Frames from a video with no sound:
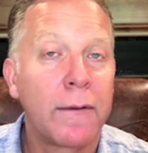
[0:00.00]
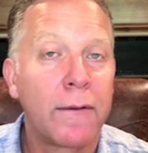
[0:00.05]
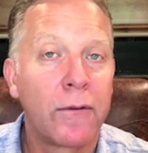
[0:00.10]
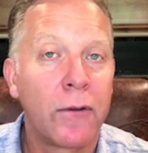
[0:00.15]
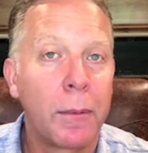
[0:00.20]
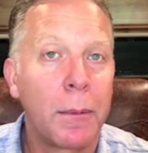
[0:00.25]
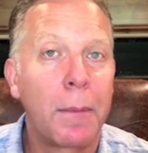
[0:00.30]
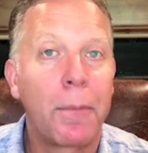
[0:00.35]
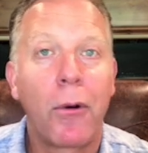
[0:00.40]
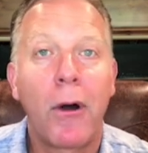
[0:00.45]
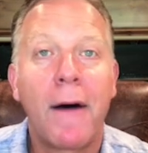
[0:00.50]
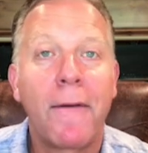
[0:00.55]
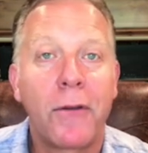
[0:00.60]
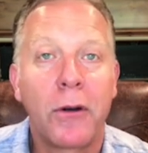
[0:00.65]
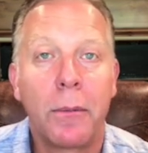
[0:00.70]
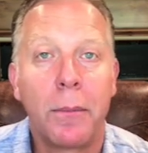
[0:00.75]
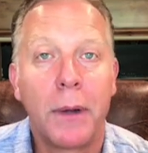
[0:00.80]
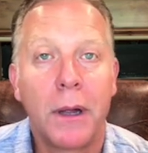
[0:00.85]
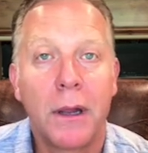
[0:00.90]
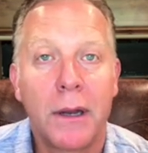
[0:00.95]
from a
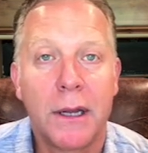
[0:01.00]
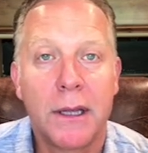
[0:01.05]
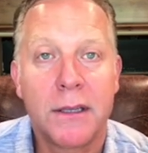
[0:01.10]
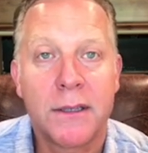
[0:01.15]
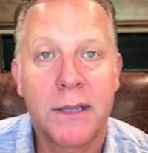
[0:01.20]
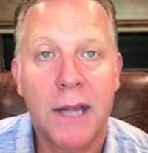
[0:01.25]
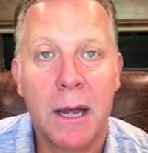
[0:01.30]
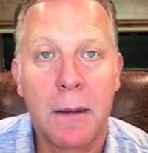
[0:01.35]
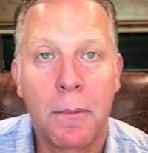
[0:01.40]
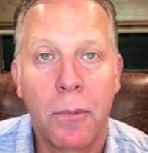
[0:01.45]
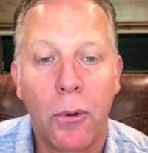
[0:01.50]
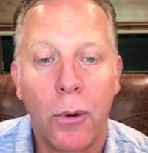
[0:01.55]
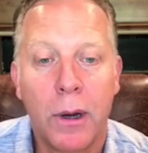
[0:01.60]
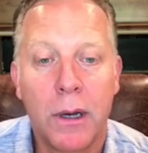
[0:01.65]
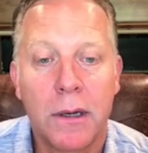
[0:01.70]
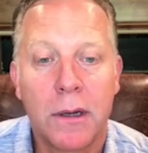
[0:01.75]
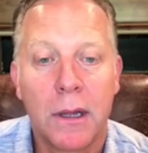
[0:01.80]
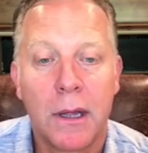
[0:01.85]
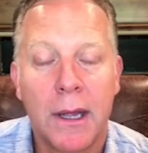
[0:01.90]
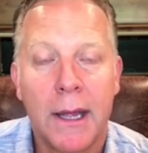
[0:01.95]
profitability standpoint.
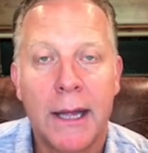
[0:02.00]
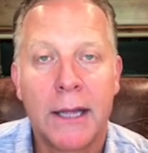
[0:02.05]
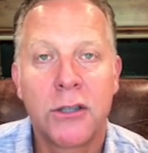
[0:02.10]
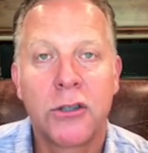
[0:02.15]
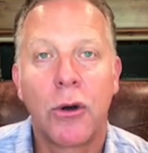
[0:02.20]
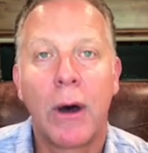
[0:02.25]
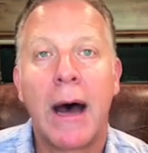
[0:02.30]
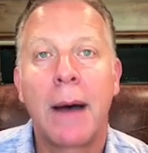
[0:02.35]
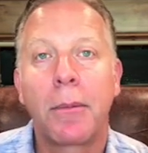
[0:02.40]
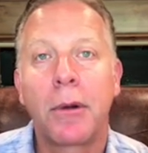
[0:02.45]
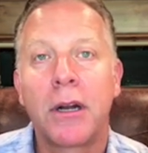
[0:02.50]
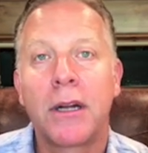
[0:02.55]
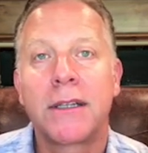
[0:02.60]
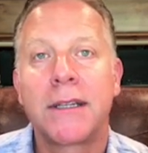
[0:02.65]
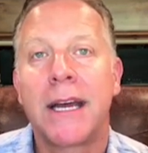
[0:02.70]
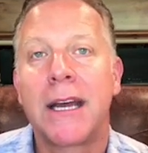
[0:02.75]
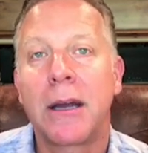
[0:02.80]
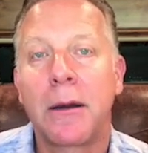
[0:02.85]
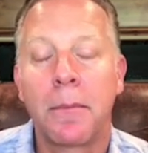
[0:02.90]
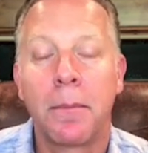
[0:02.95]
And so I'm going to
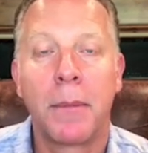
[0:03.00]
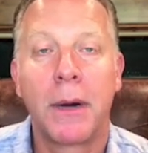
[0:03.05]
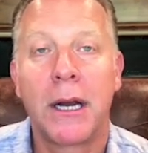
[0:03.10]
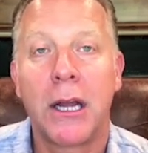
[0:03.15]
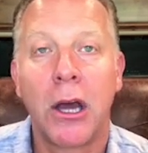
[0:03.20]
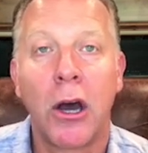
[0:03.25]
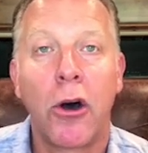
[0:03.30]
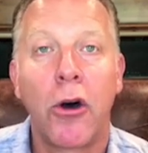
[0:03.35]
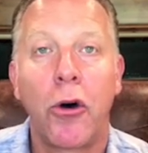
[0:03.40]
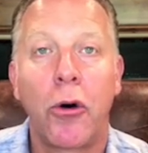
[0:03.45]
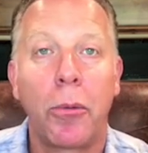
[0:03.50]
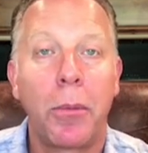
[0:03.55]
take money home